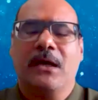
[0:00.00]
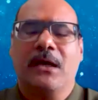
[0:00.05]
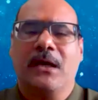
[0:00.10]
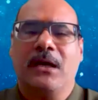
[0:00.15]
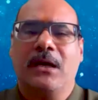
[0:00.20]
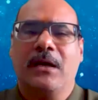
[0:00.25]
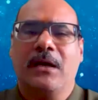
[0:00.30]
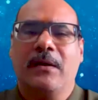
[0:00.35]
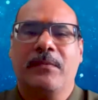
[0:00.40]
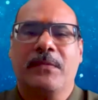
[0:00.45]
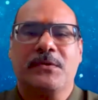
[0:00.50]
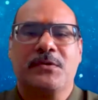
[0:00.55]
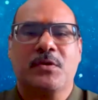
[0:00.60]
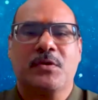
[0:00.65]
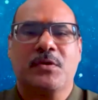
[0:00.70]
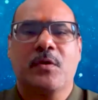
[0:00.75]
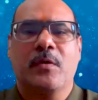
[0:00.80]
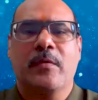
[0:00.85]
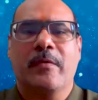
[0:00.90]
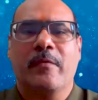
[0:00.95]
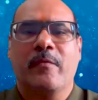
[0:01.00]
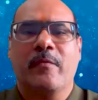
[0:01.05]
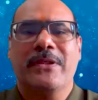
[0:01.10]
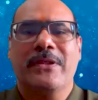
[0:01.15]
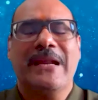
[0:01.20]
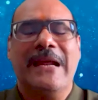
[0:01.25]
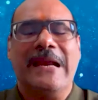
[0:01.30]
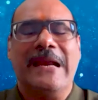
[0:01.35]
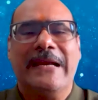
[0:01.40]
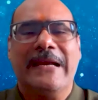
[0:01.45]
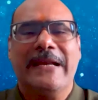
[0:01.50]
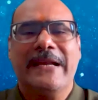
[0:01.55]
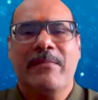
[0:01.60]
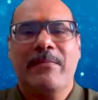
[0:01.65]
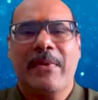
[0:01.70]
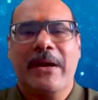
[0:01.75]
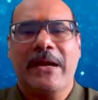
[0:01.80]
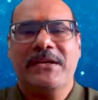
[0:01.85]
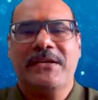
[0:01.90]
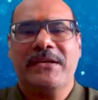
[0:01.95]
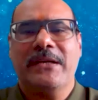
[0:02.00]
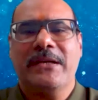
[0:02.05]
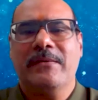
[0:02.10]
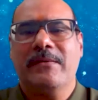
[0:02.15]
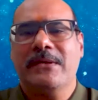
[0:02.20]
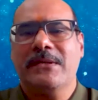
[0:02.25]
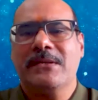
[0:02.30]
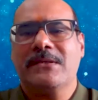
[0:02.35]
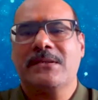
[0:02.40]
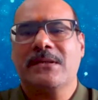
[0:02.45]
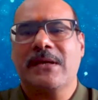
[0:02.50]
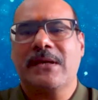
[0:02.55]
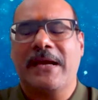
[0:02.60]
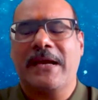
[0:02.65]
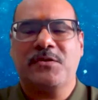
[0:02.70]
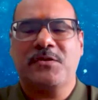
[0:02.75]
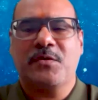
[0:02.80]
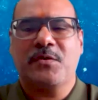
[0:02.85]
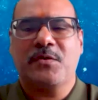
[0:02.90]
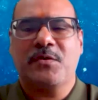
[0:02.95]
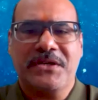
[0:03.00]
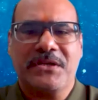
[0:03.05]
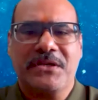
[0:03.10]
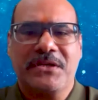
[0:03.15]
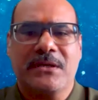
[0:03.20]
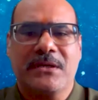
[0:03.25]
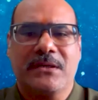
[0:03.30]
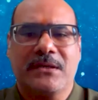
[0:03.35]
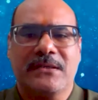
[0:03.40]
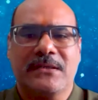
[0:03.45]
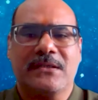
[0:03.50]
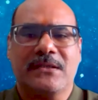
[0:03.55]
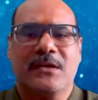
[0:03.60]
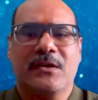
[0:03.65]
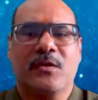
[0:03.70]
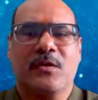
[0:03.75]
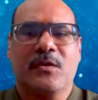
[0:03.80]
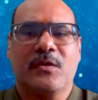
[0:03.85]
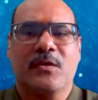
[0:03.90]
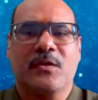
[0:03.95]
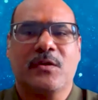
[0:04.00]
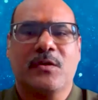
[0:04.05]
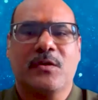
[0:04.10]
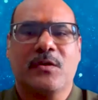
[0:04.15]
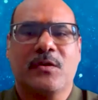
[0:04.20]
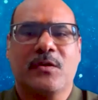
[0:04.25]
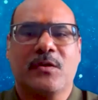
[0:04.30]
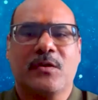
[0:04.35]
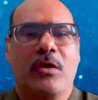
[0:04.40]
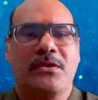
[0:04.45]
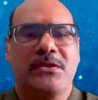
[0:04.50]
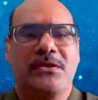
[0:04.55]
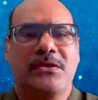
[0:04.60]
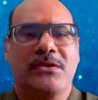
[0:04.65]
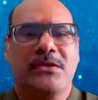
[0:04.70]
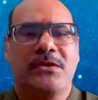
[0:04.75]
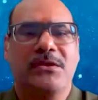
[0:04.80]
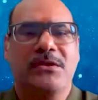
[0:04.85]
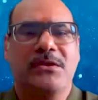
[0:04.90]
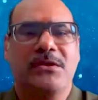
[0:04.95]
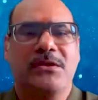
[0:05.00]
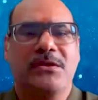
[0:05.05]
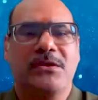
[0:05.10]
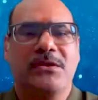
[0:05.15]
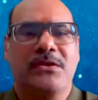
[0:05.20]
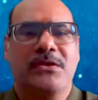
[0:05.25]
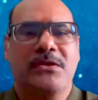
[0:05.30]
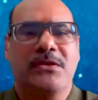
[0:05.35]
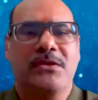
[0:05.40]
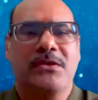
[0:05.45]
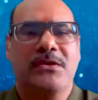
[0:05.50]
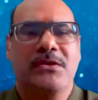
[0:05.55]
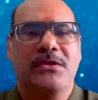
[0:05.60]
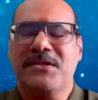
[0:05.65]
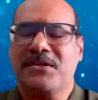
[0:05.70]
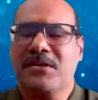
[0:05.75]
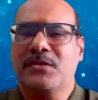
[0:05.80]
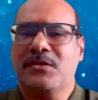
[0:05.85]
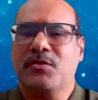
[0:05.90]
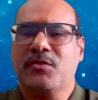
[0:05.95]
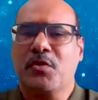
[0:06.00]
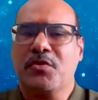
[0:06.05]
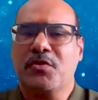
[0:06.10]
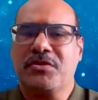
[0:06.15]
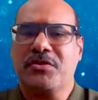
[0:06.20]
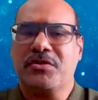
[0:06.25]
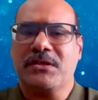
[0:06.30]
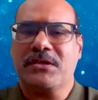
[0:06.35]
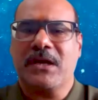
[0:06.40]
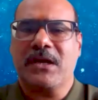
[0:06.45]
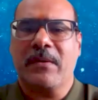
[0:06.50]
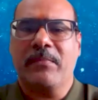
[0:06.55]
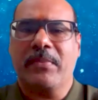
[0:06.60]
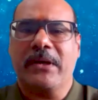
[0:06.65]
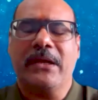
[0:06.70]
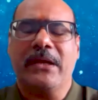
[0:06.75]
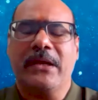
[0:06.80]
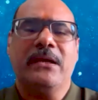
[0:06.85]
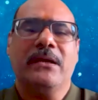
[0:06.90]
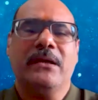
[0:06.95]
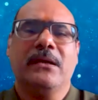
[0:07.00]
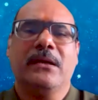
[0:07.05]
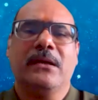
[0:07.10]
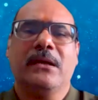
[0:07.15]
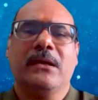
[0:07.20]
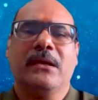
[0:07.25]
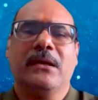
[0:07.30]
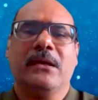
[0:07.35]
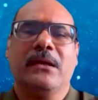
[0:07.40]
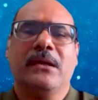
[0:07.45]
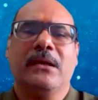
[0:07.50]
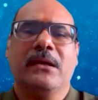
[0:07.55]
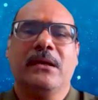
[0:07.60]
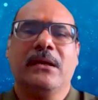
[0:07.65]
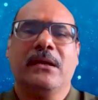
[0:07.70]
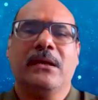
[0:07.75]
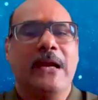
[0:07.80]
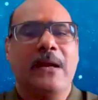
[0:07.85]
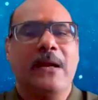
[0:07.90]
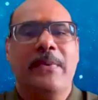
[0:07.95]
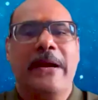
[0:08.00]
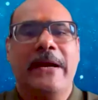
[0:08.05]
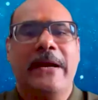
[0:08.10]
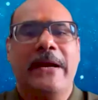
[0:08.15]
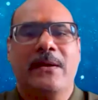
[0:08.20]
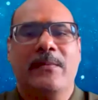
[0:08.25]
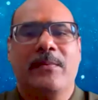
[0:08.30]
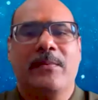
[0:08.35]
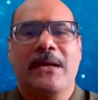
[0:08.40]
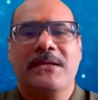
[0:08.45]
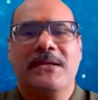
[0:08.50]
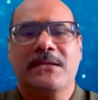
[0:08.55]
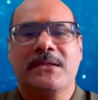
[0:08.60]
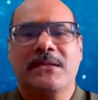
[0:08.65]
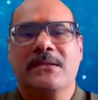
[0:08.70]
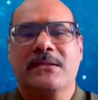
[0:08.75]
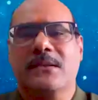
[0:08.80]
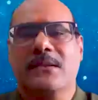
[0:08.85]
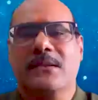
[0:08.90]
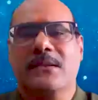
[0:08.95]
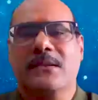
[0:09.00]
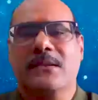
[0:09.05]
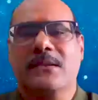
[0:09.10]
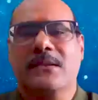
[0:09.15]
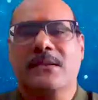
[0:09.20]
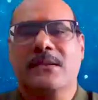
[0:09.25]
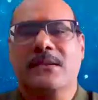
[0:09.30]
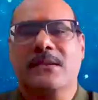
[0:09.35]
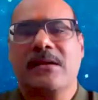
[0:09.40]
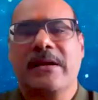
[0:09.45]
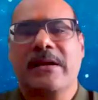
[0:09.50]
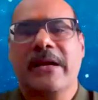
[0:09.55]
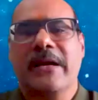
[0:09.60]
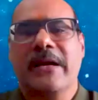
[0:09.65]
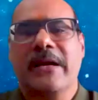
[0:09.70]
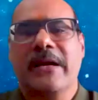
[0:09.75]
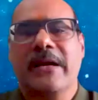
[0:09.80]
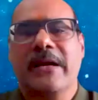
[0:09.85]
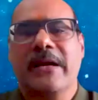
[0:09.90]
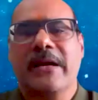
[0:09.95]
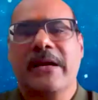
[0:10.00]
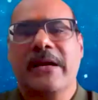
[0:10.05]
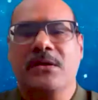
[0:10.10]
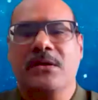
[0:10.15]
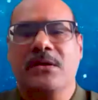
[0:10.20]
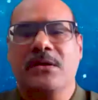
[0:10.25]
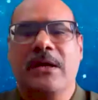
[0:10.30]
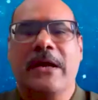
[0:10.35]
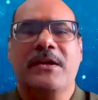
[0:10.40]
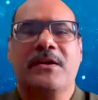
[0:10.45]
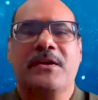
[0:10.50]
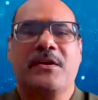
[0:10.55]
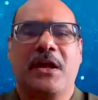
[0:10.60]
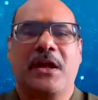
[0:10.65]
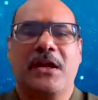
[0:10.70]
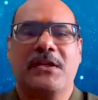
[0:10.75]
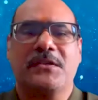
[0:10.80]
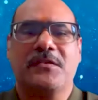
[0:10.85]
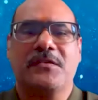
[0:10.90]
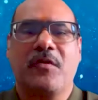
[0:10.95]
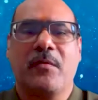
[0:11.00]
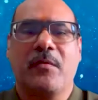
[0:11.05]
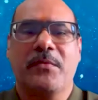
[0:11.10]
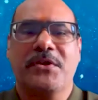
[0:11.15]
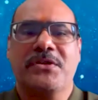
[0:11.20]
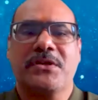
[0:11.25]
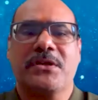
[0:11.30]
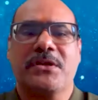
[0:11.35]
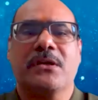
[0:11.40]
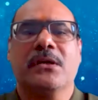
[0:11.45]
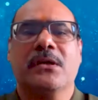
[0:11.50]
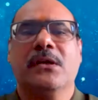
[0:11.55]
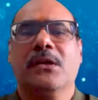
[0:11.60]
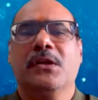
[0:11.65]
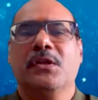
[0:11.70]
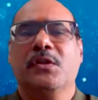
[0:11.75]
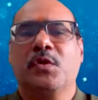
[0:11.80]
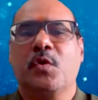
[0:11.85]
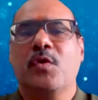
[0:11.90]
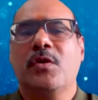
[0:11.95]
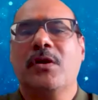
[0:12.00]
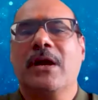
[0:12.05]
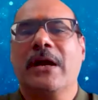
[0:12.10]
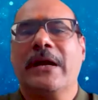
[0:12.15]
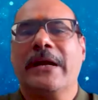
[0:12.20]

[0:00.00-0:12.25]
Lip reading: So, with it, LTIMindtree is, as you mentioned, is a global technology consulting and digital solutions company. We help enterprises accelerate innovation and transformation through